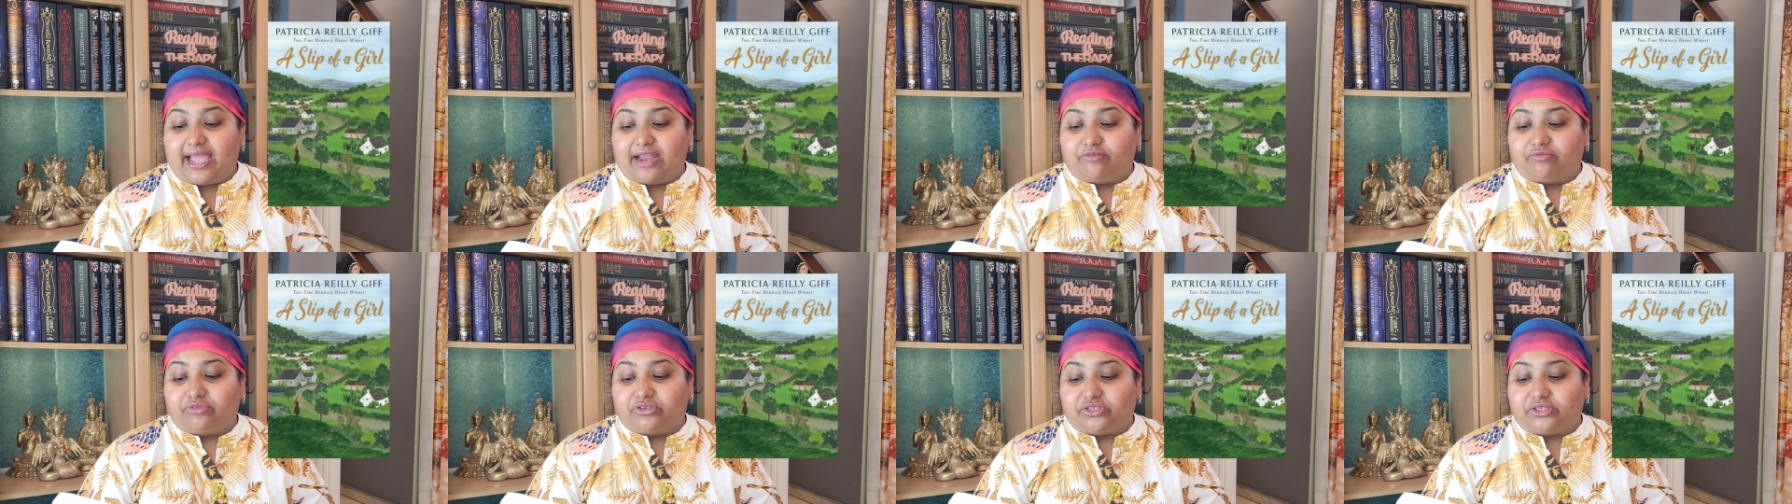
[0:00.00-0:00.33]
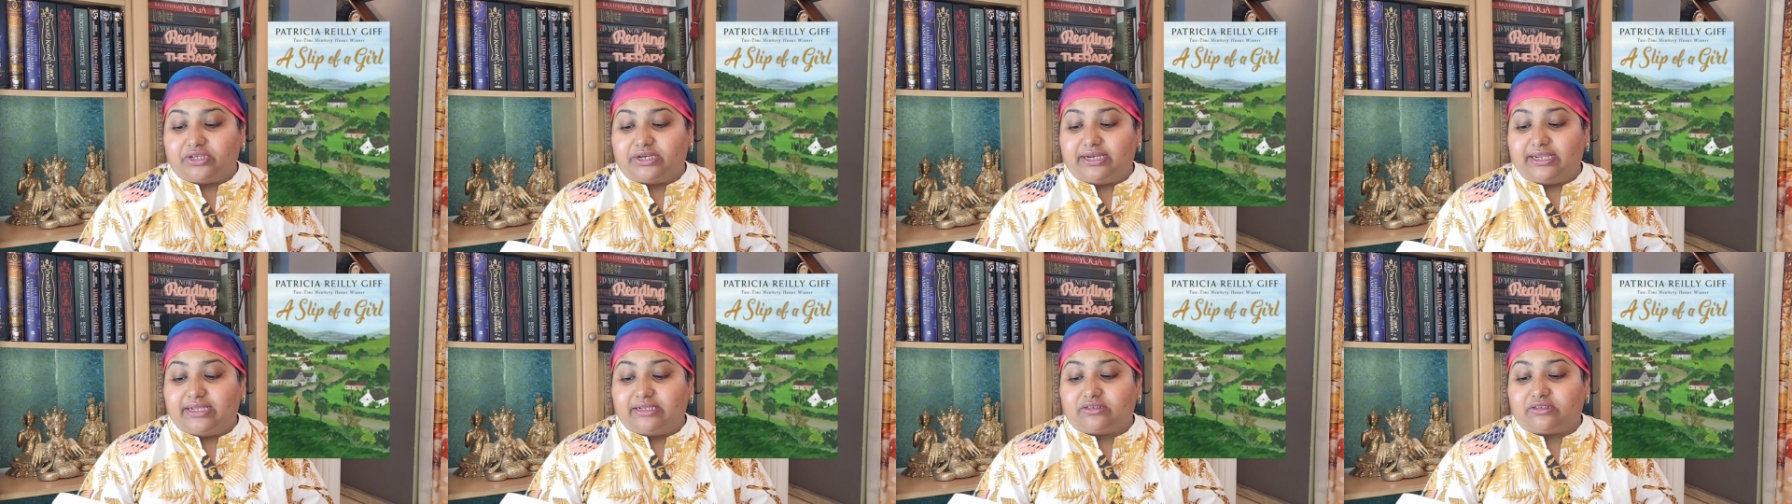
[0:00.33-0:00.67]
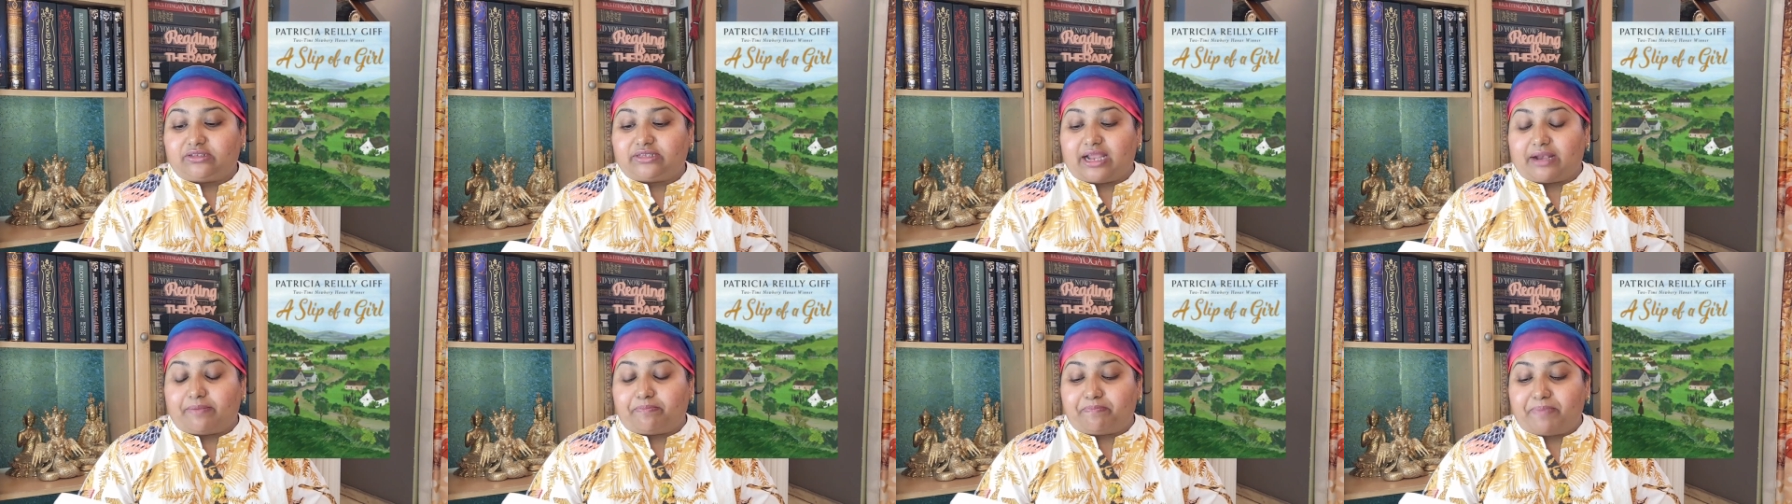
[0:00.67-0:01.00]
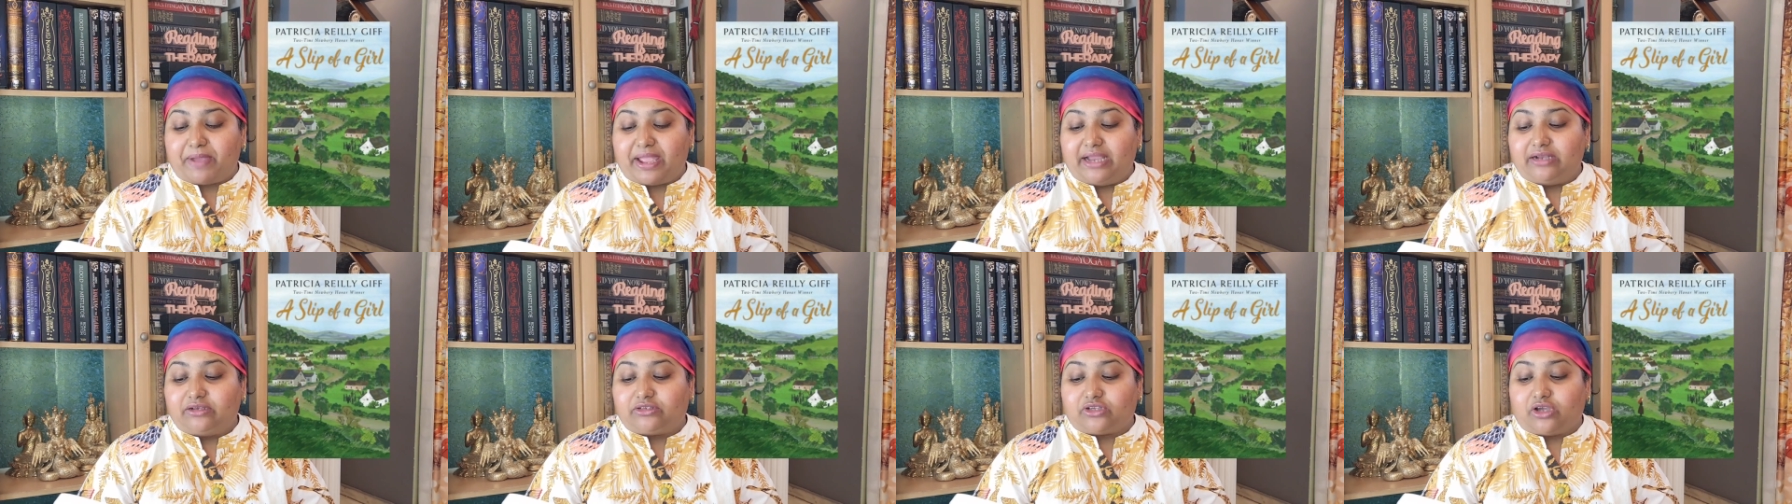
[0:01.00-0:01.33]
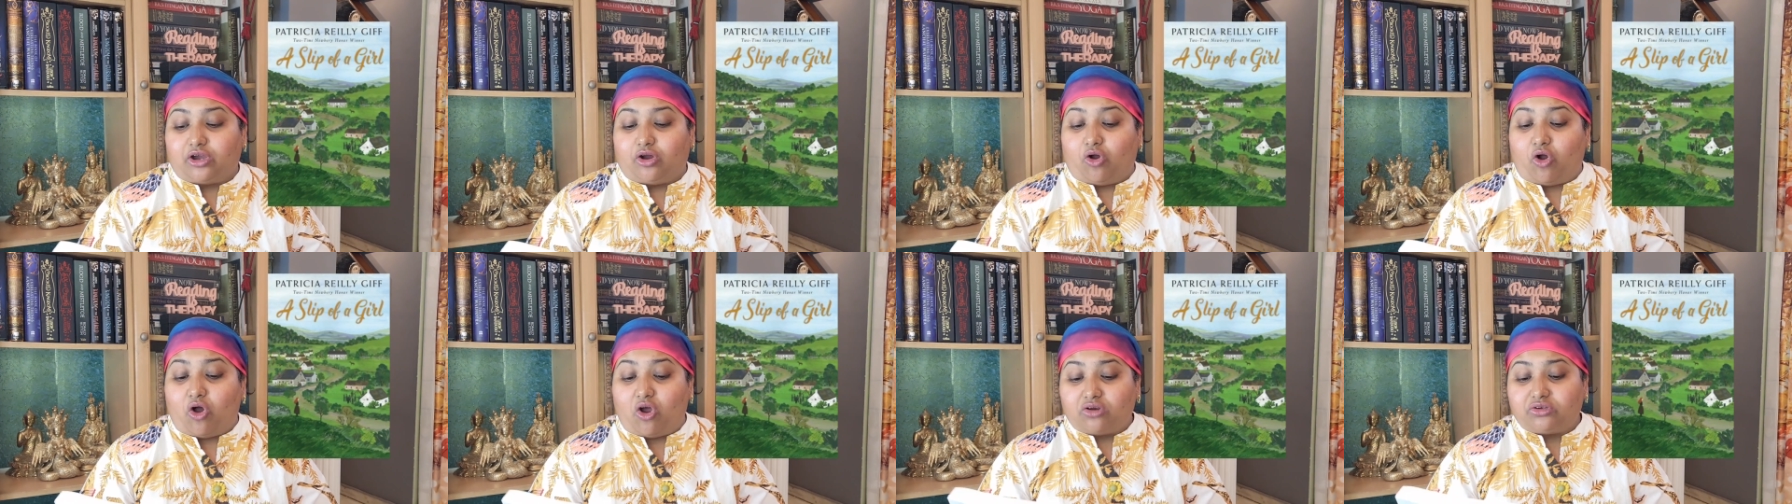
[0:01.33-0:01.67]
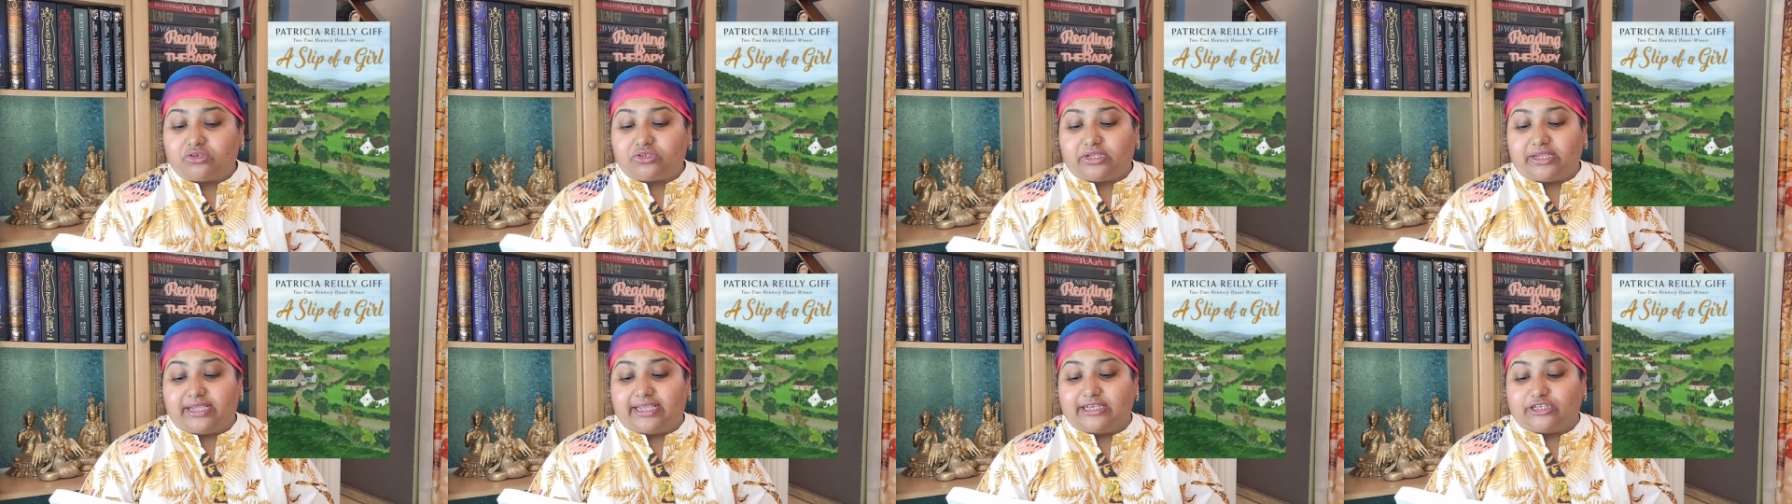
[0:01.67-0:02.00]
and resilience that paints a
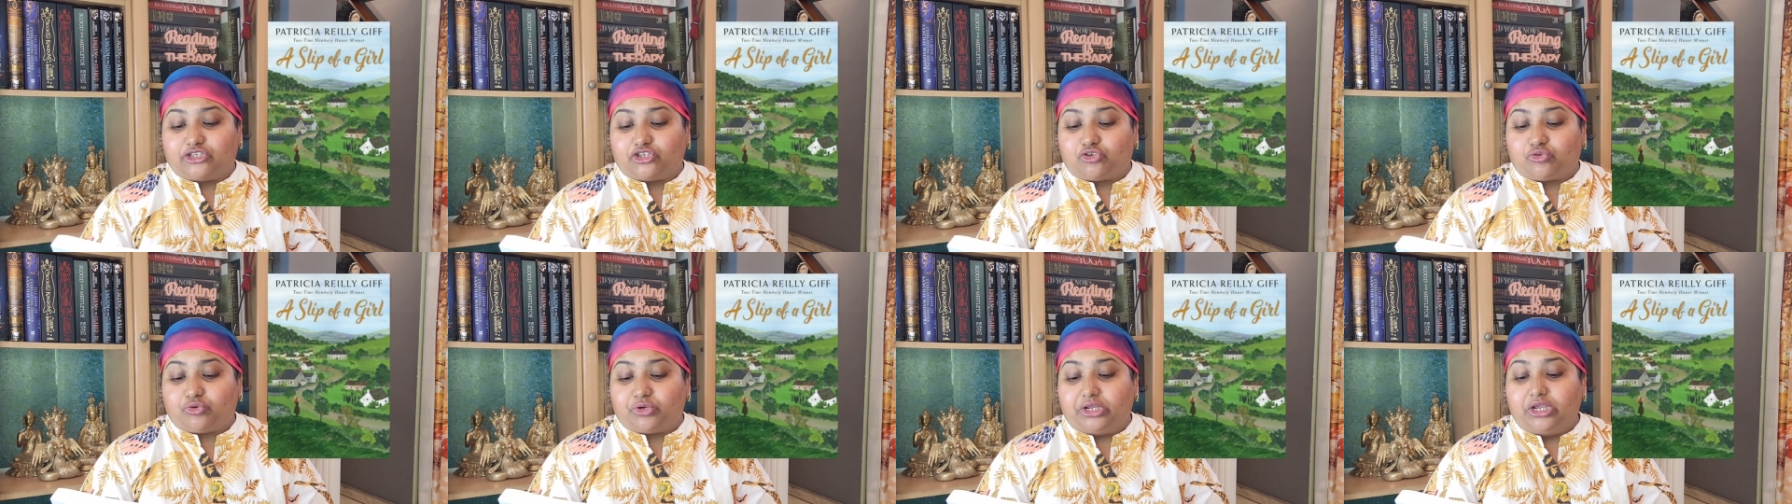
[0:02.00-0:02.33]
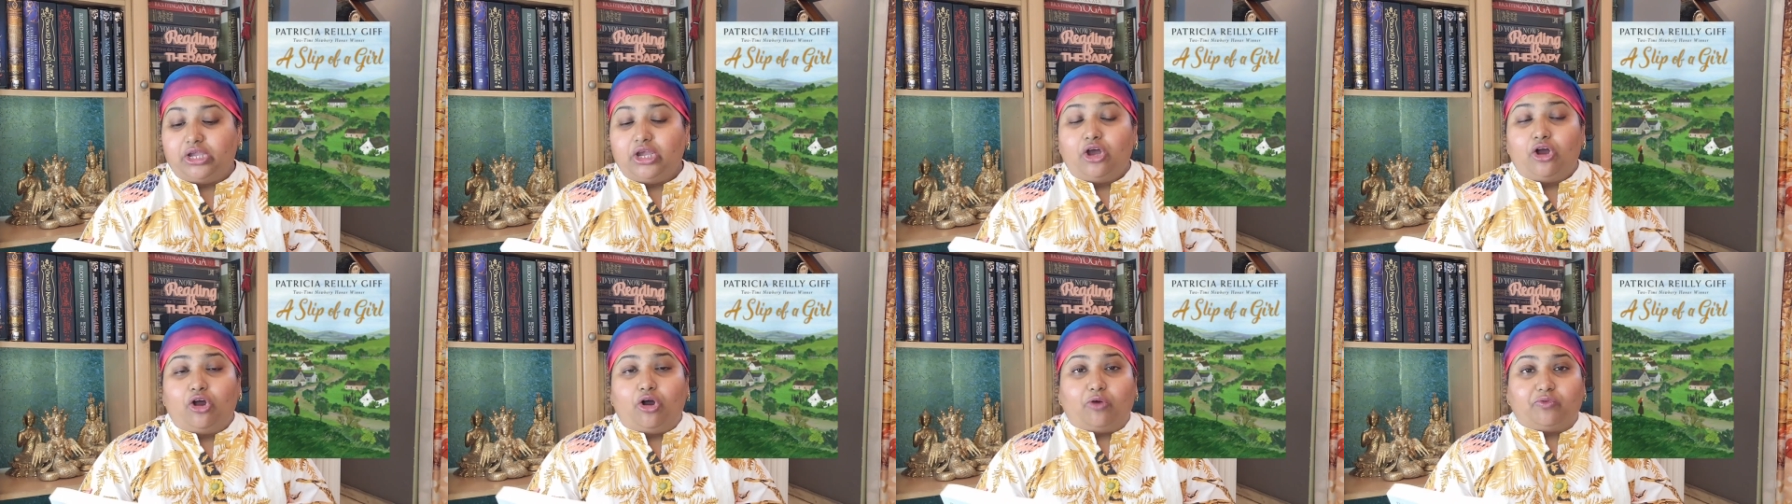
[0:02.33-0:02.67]
haunting history